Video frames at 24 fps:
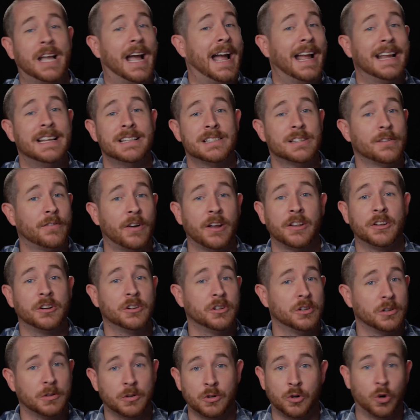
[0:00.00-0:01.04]
kinds of
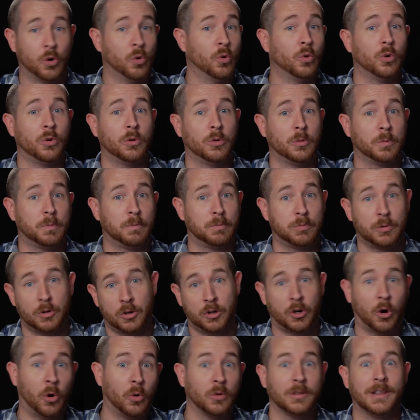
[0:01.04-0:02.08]
other cool
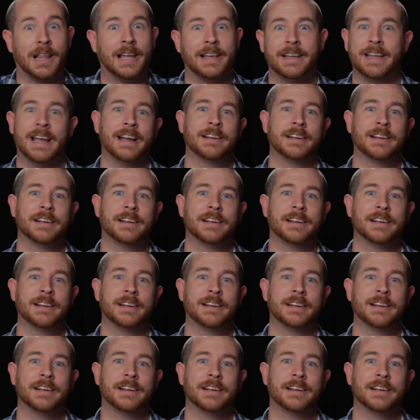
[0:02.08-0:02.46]
cult-like